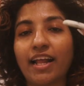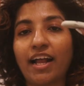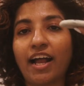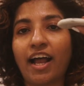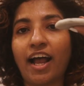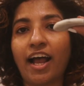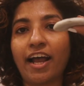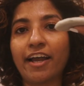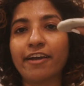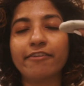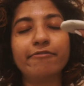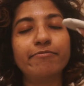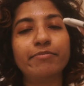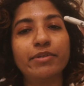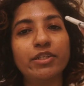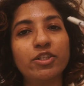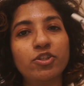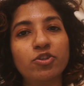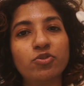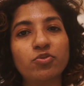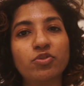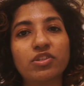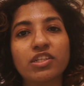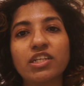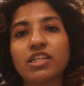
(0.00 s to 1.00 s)
I've been
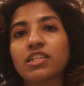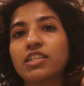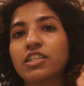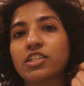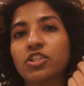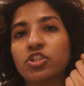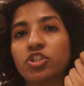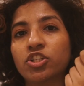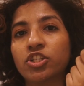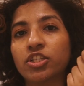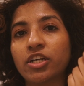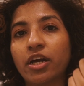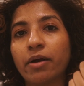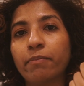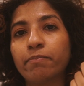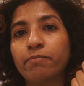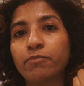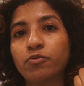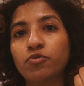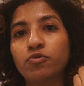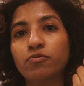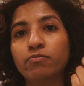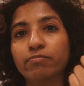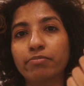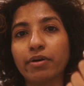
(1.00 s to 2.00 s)
using the
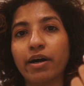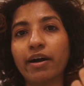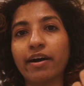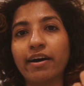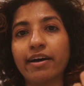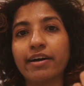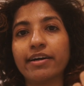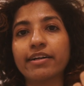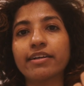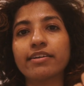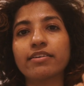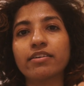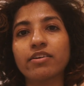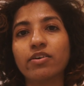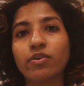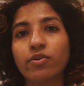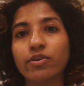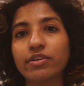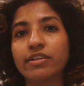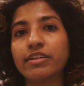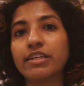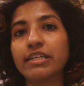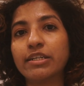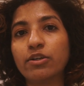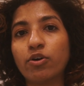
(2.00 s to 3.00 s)
shampoo bar
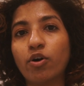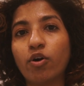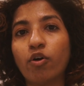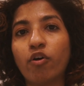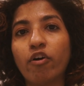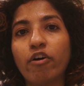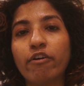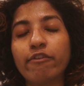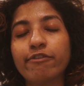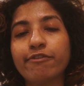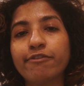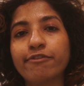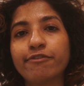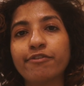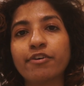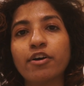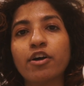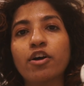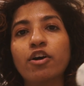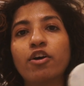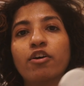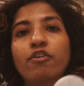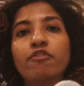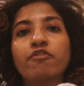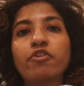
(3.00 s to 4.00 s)
on and off
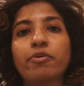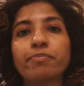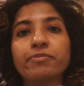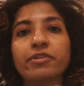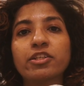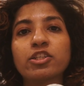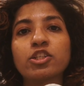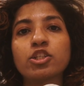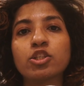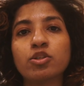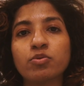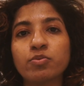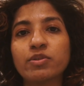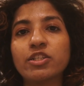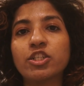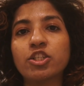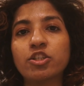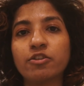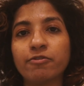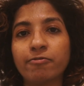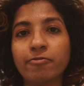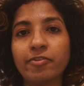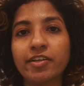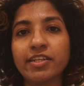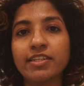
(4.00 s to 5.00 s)
from the
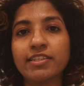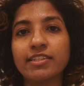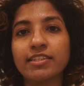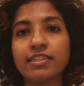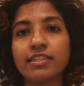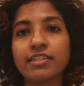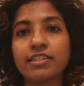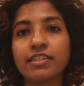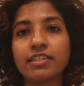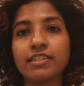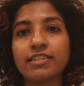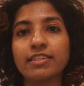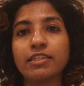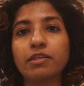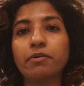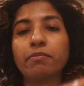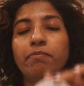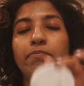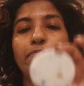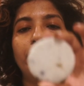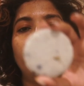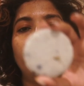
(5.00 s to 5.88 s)
Switch Fix. This is the